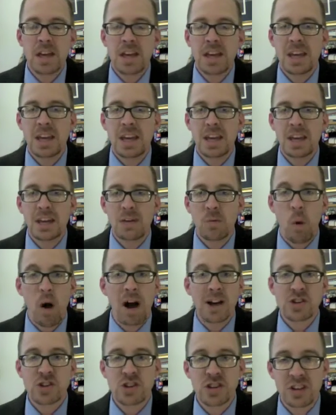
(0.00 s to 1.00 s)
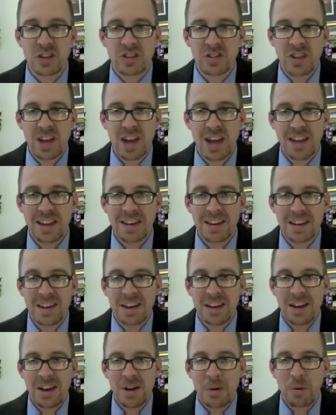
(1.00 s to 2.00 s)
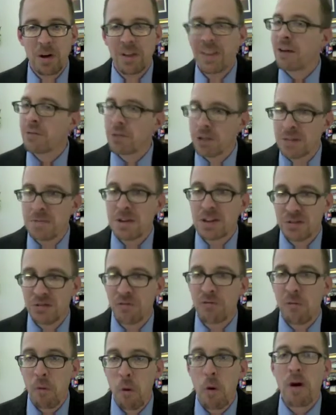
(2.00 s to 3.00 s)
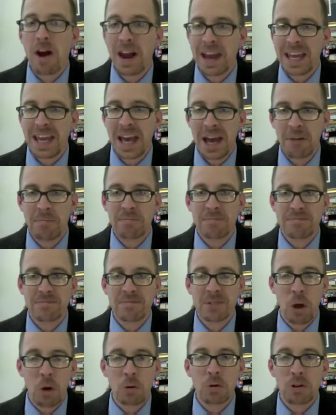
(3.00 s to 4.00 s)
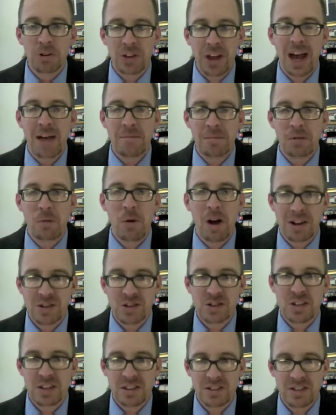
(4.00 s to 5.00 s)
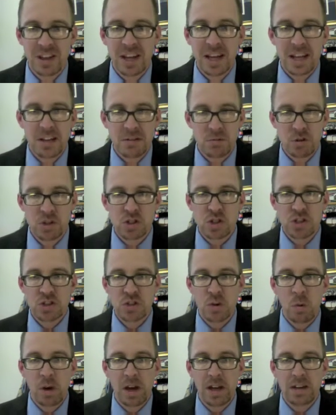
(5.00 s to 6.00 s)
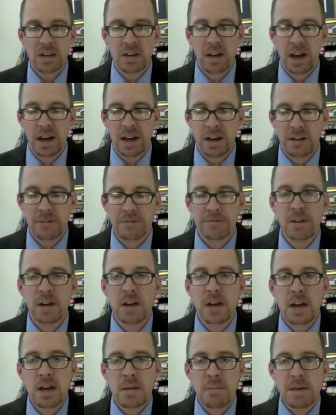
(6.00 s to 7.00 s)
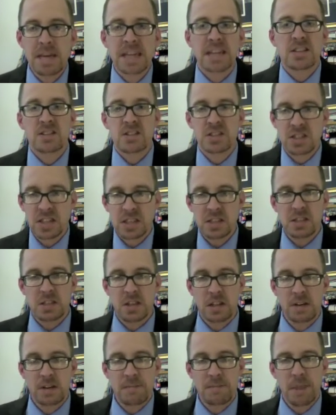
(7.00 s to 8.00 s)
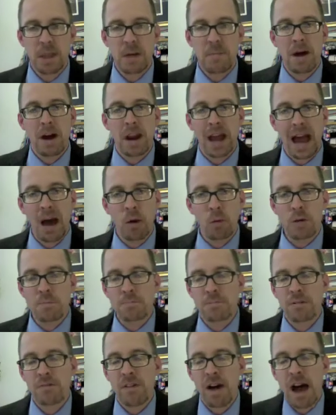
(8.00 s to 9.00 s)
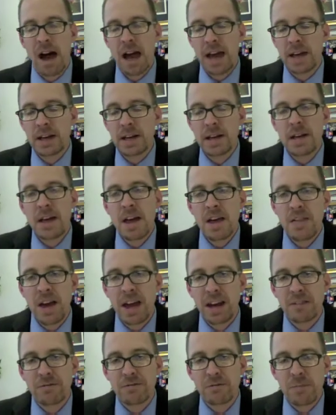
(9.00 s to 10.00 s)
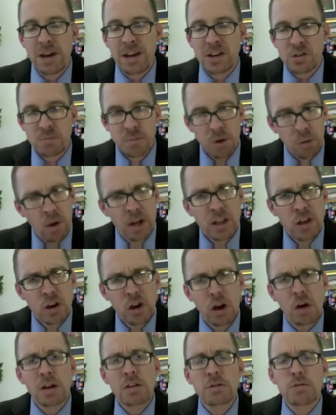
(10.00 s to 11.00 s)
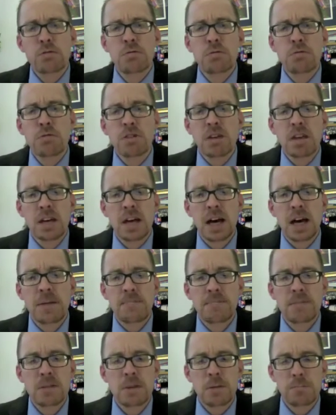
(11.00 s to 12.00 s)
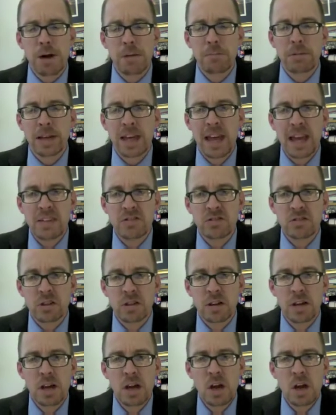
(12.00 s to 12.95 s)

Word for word: in Washington State, well, that really means 4 a.m. local time in Washington State. It was just a way to kind of be consistent about how we provide that information. But when you're going through the uh, the publication,